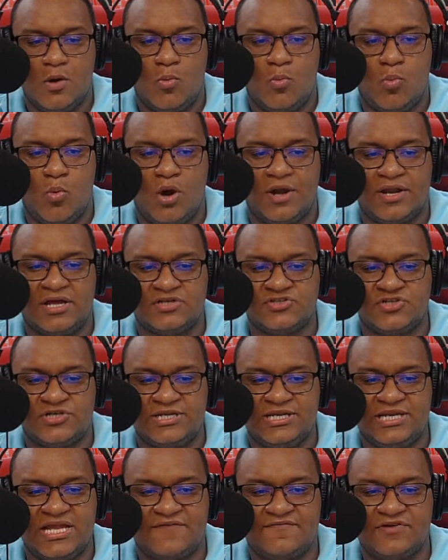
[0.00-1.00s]

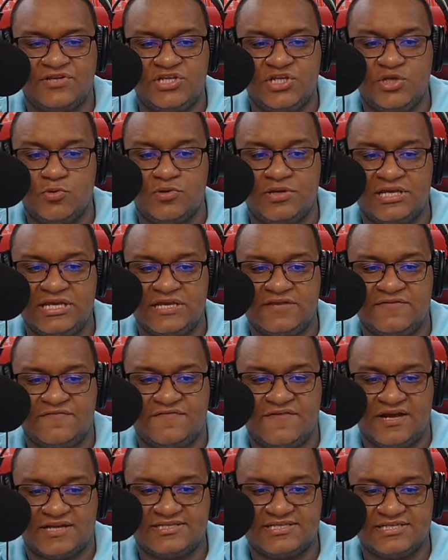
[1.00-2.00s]
111 newly
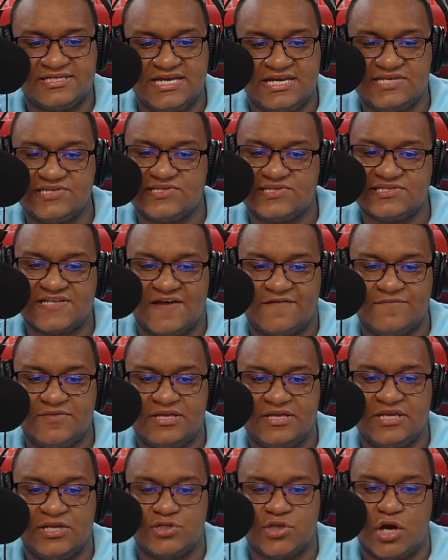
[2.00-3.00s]
infected cases have
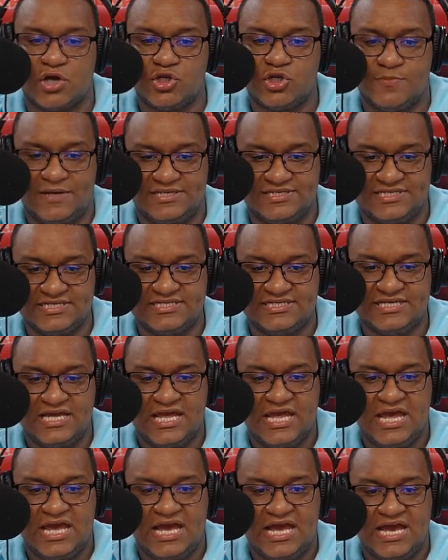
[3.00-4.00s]
been documented,
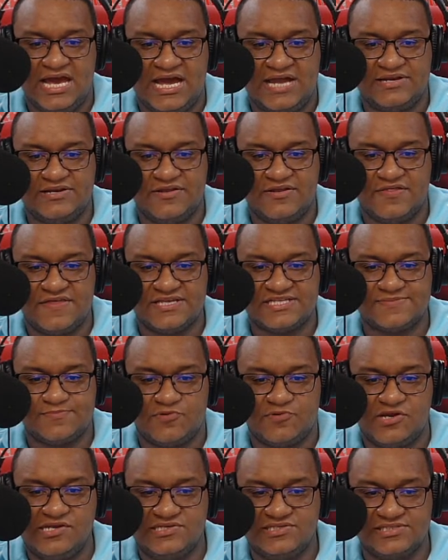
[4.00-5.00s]
and this
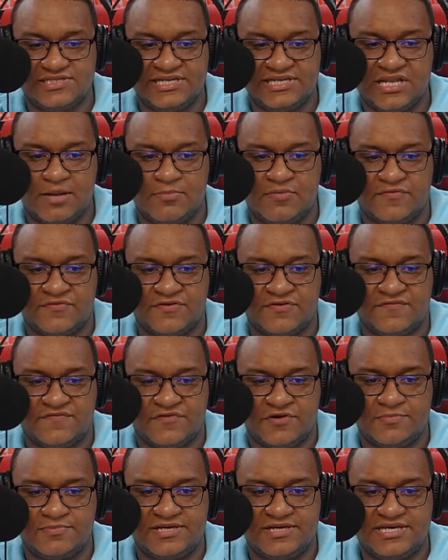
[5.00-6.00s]
brings the number of
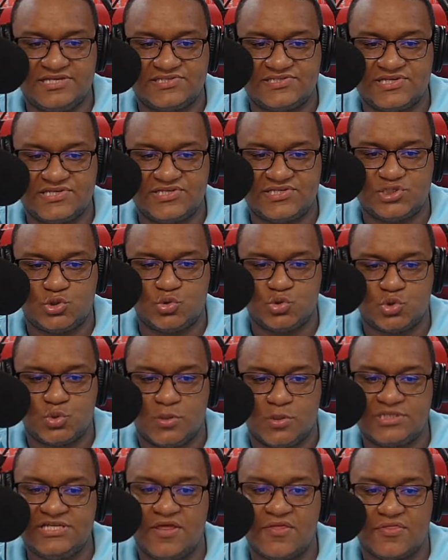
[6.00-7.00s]
confirmed cases to
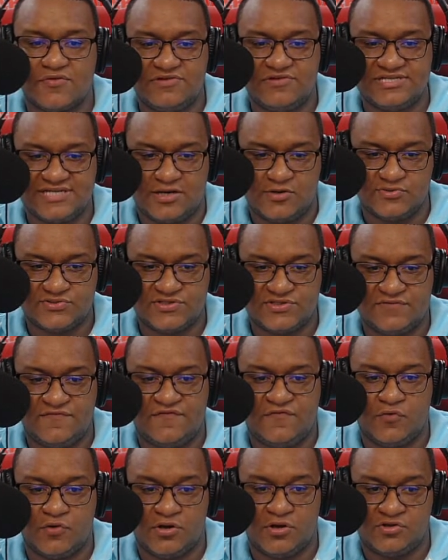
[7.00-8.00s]

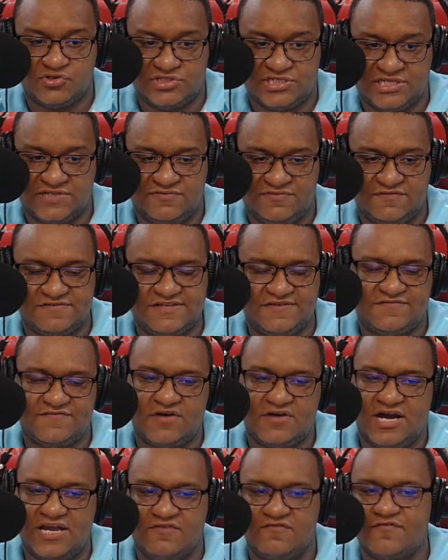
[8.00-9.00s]

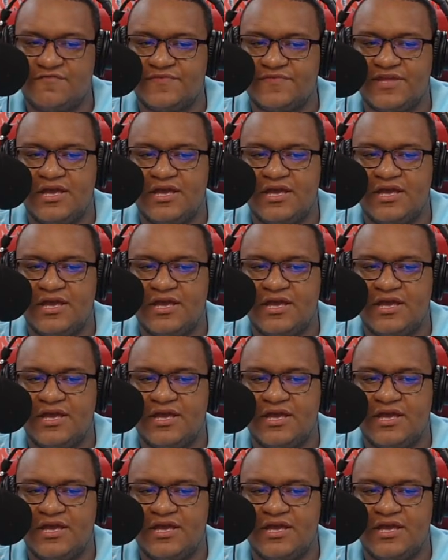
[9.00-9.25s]
23,455.